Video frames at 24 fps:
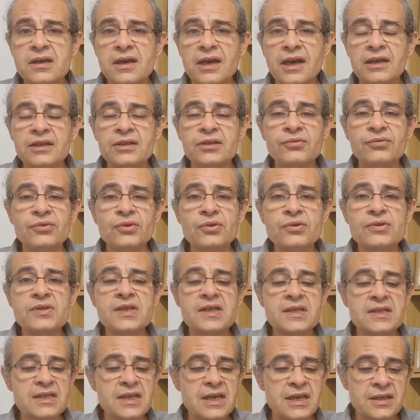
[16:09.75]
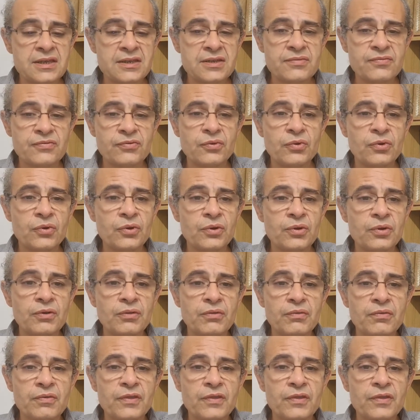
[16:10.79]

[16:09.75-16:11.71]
A divorce is for